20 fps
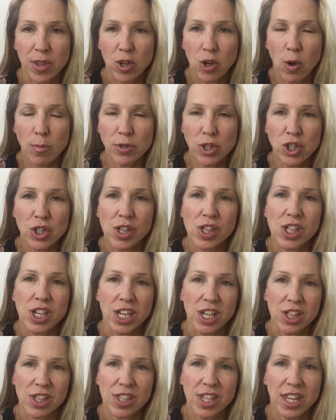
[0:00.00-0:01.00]
competition
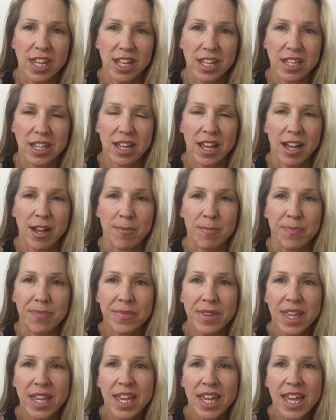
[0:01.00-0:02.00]
season that
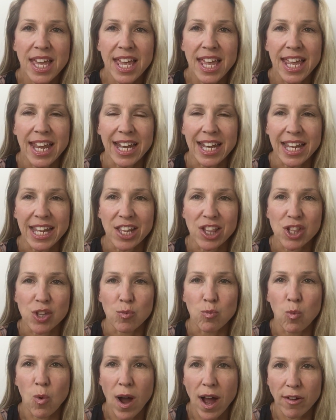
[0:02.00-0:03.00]
it leads
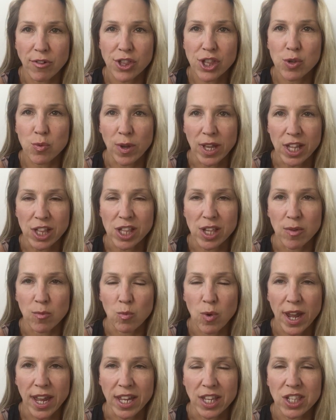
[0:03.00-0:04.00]
to wild swings in
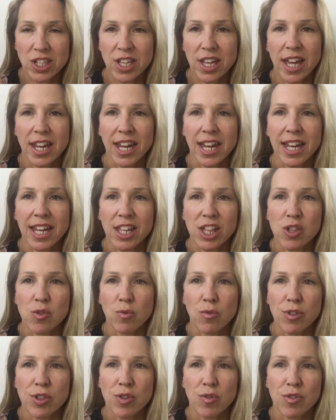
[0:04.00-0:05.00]
weight, and it leads
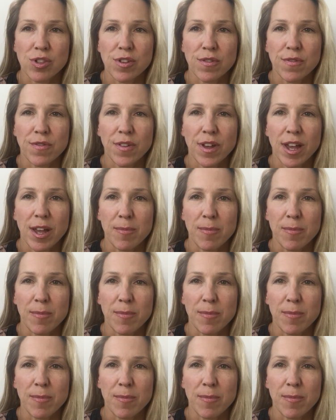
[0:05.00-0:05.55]
to all sorts of